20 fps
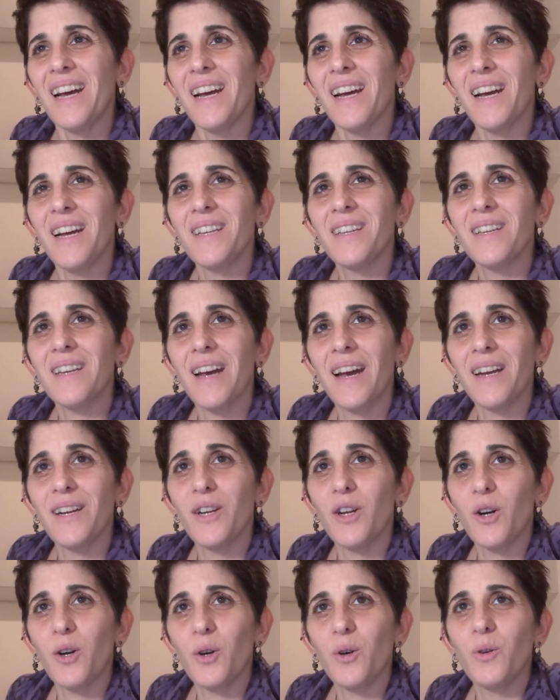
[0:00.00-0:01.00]
and I
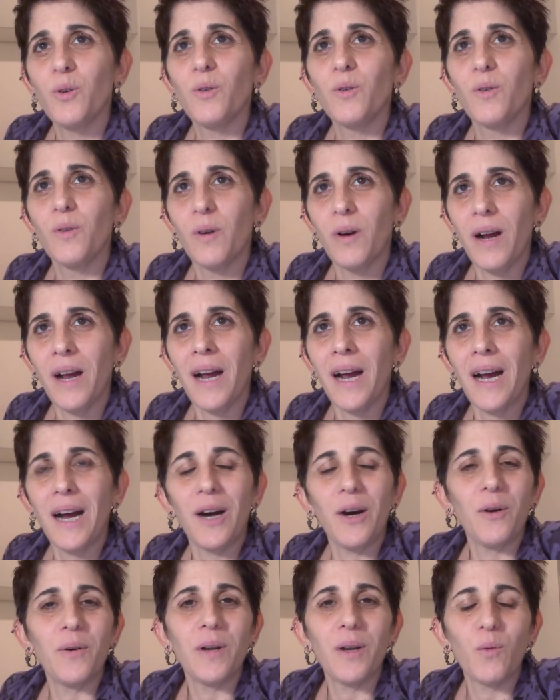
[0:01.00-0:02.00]
know
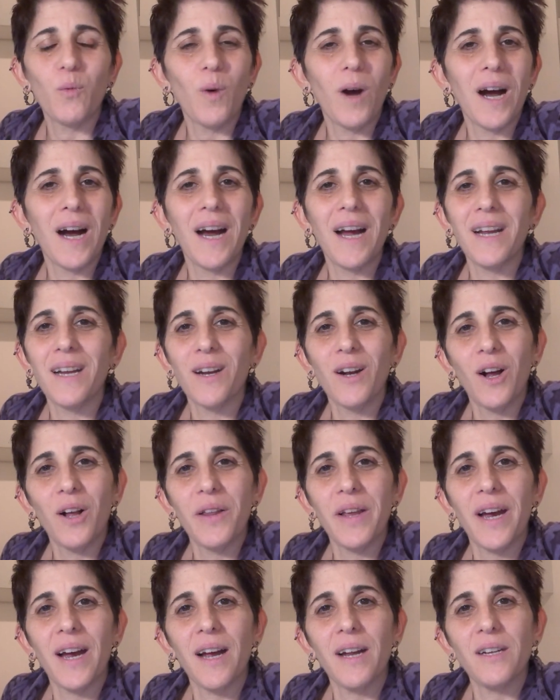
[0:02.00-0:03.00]
how and why and all
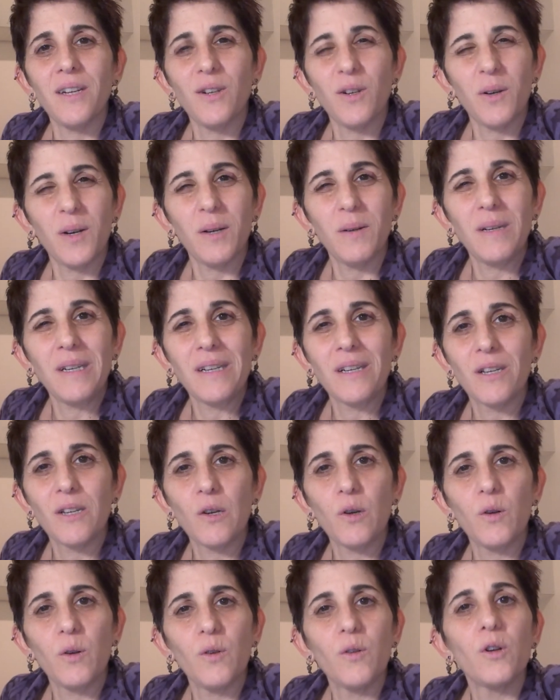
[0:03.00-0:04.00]
that. You know what I mean?
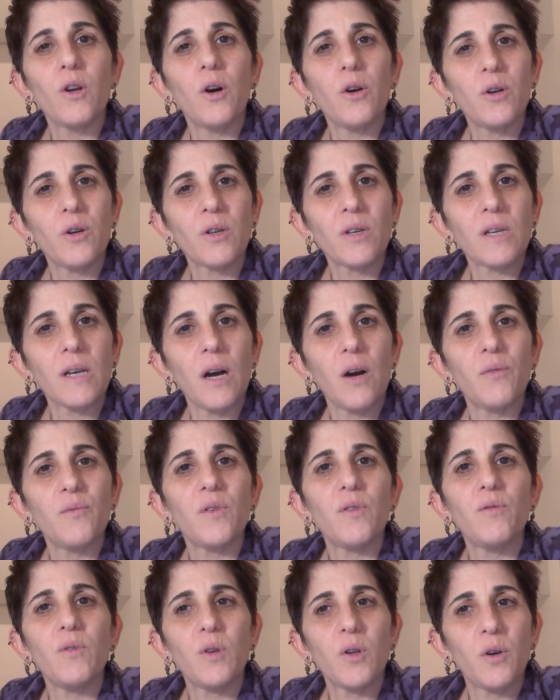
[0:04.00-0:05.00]
So you know yourself
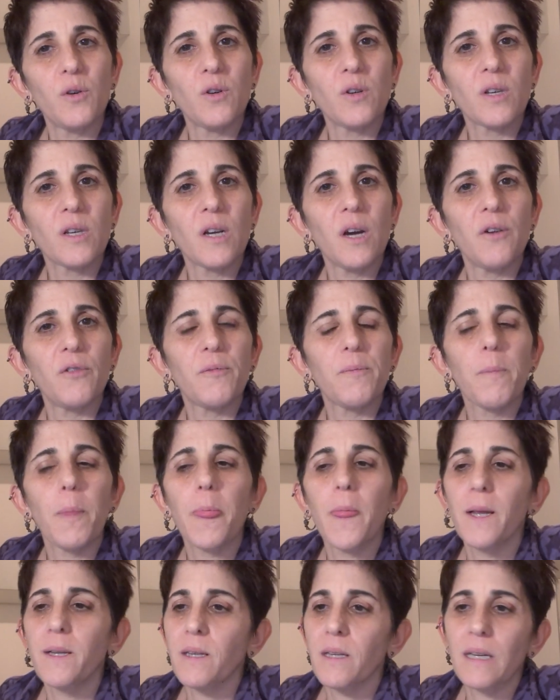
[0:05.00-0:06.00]
if you know yourself.
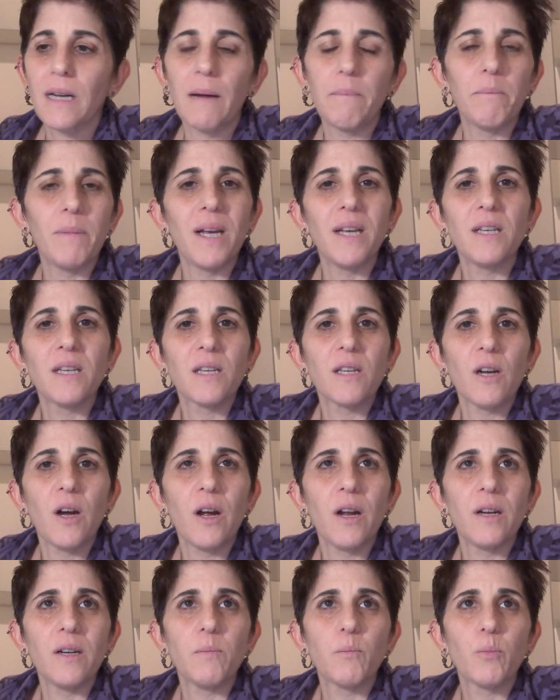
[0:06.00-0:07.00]
It's not based
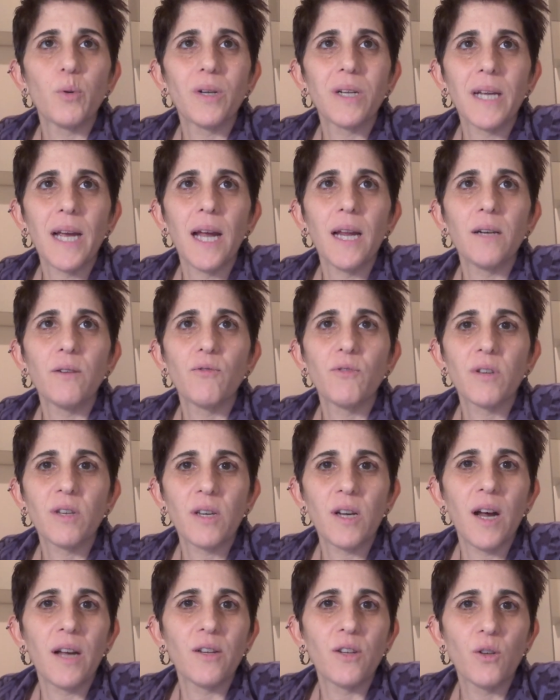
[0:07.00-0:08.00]
on pretend
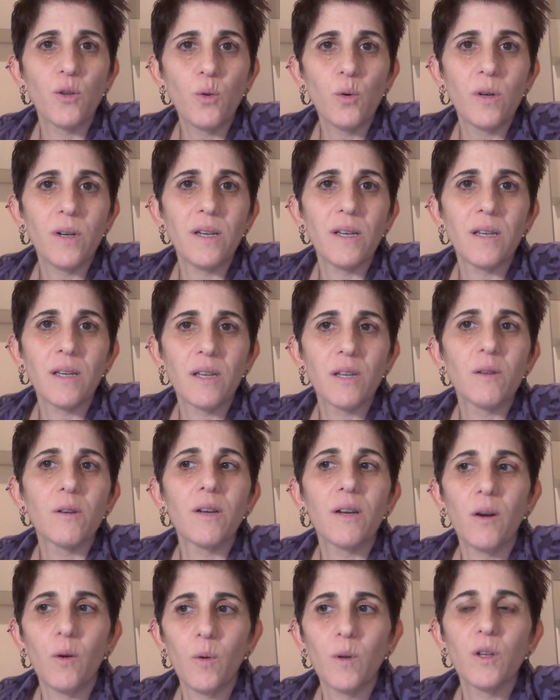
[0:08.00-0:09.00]
facade stories. It's
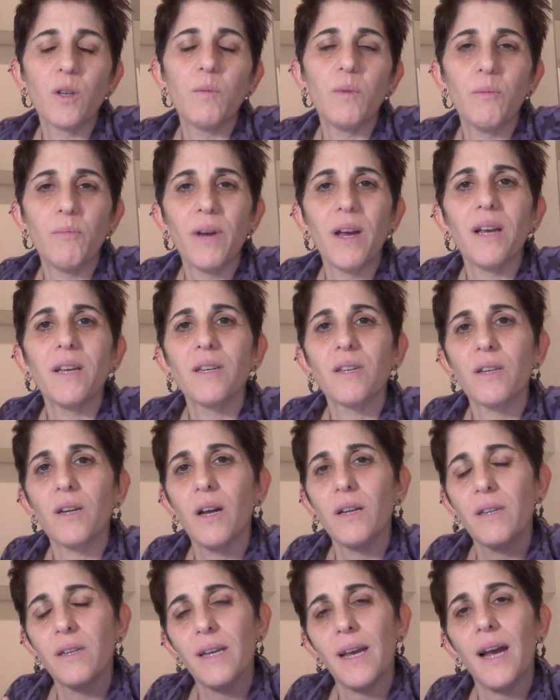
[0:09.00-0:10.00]
going to be based
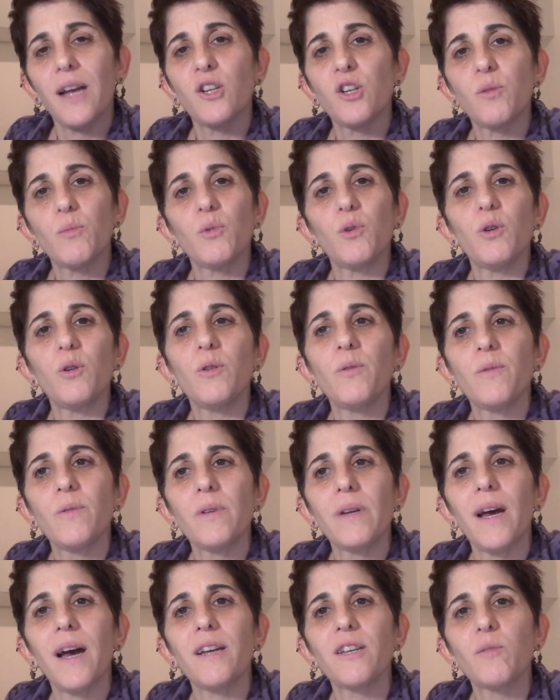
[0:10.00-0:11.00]
on tangible
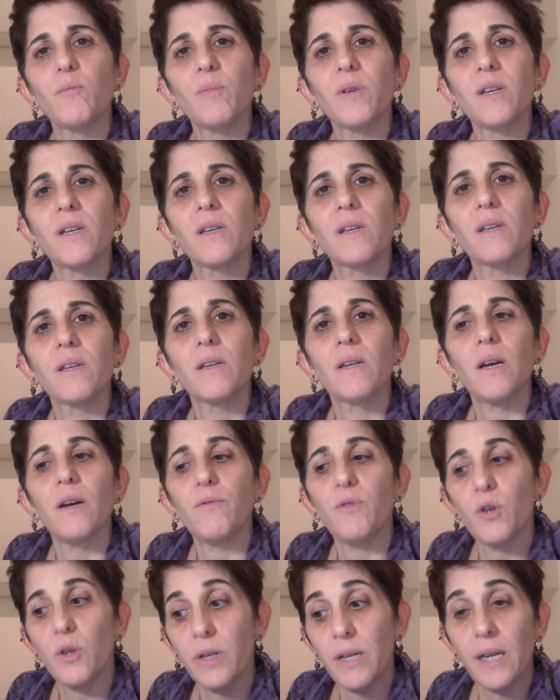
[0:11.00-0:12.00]
aspects
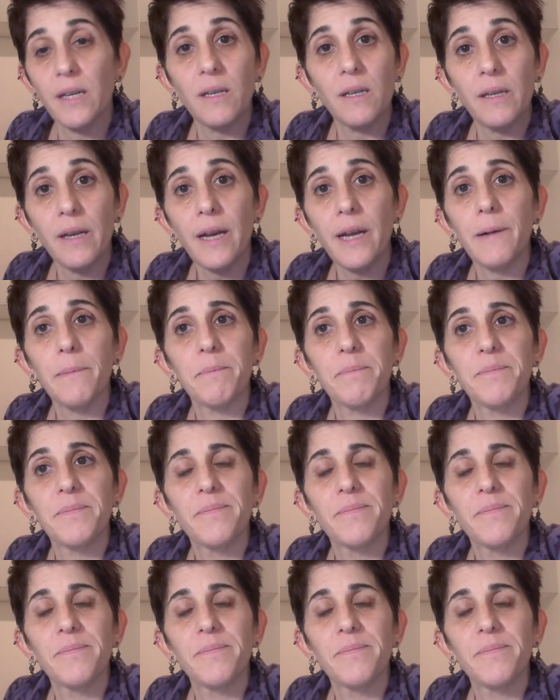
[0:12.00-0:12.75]
of your day to day.